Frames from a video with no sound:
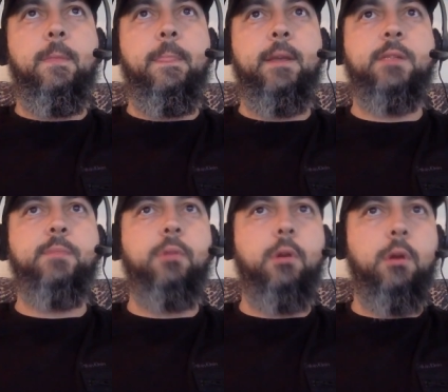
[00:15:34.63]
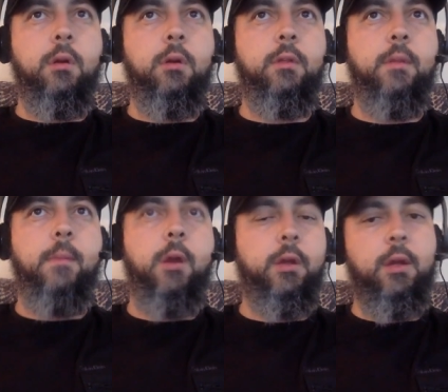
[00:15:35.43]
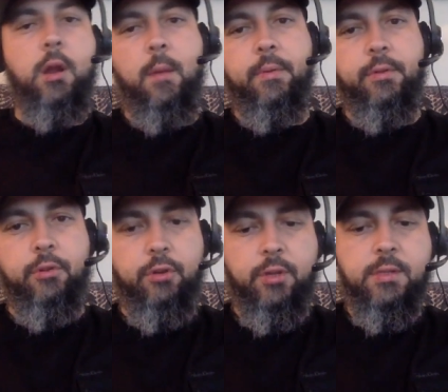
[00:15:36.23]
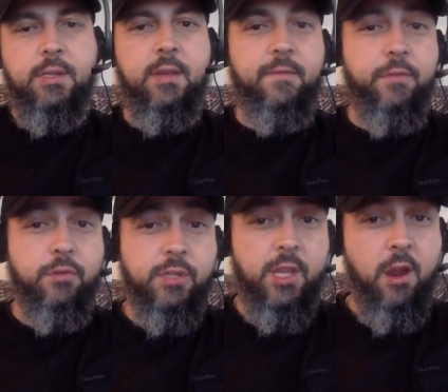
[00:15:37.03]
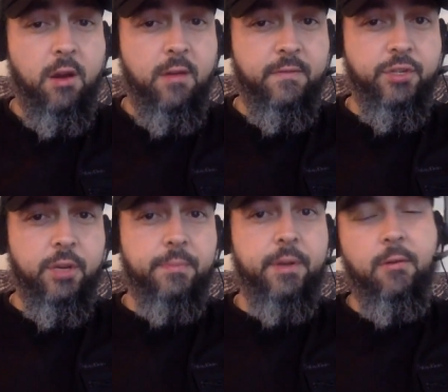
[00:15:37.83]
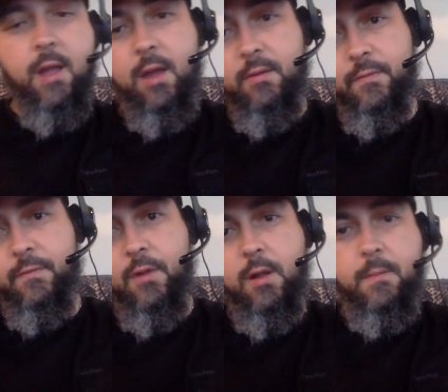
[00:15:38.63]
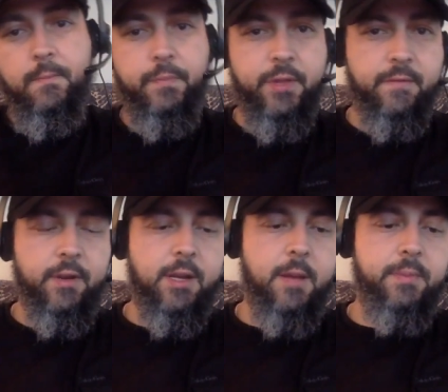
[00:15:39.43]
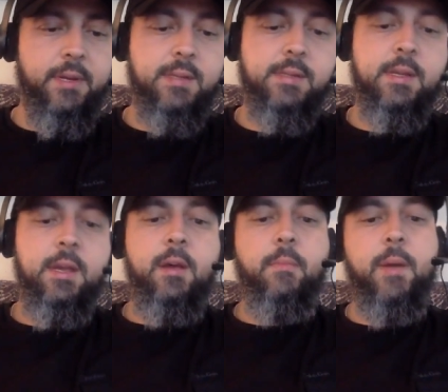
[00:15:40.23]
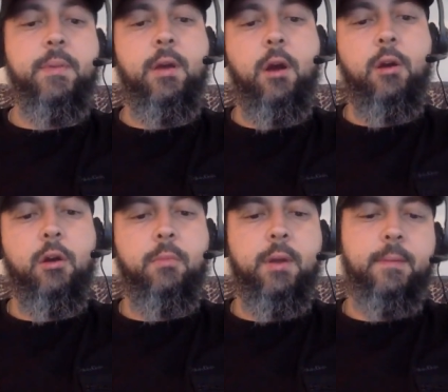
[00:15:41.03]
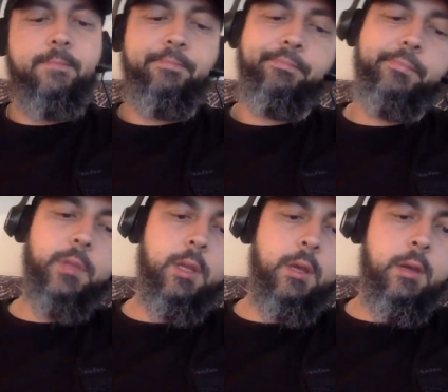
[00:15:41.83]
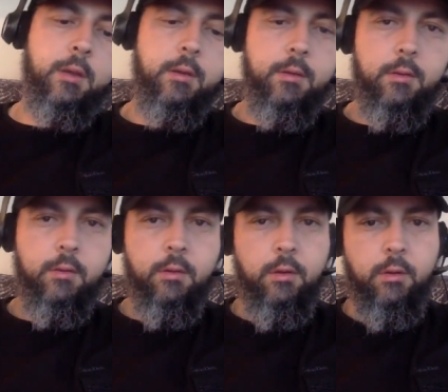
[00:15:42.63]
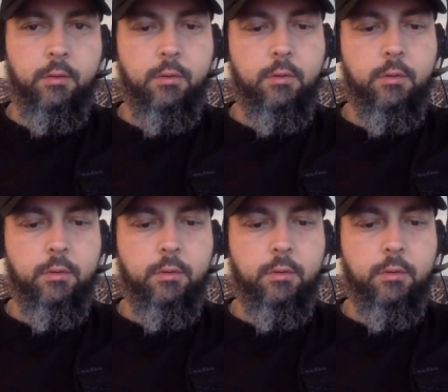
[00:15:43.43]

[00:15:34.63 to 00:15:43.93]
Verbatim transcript: explore the market opportunities. If you're scared of jumping around from different companies, it might be harder, but uh, you know, you'll